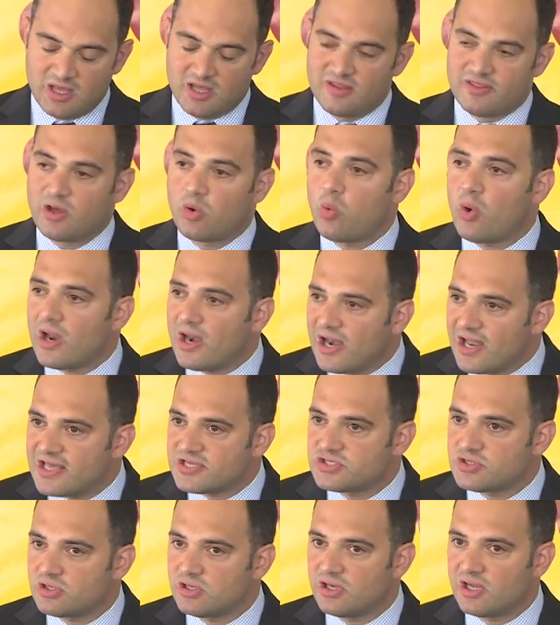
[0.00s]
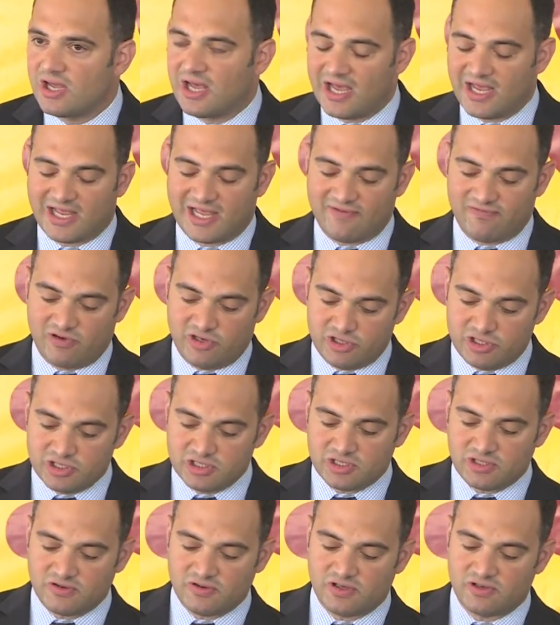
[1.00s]
The one lesson I have
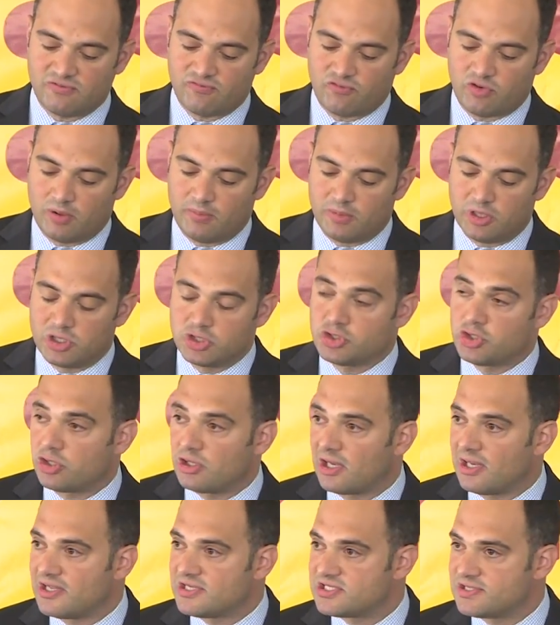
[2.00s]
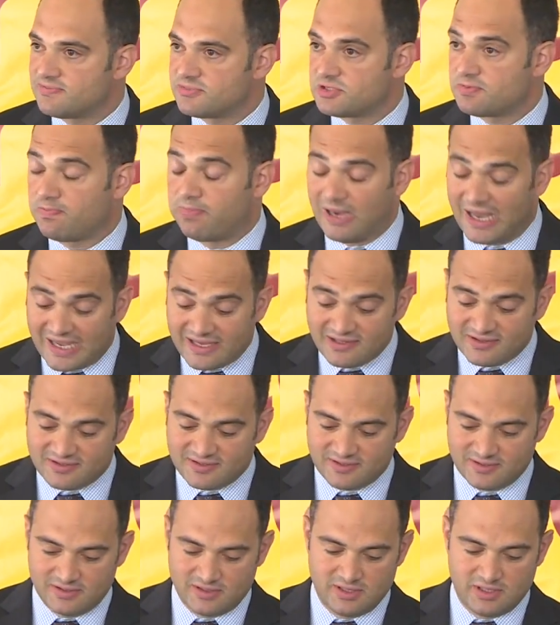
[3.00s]
learned from journalism's plight
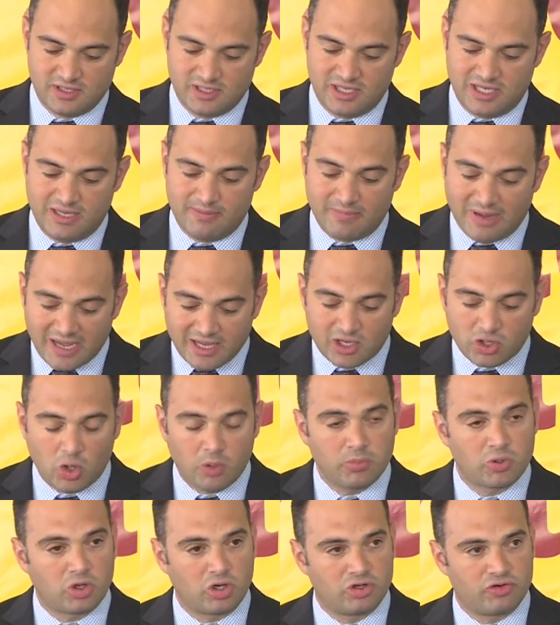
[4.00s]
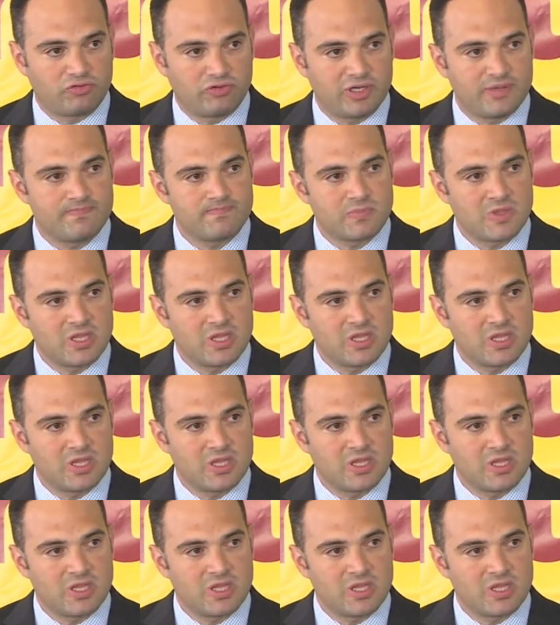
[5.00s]
in my home country,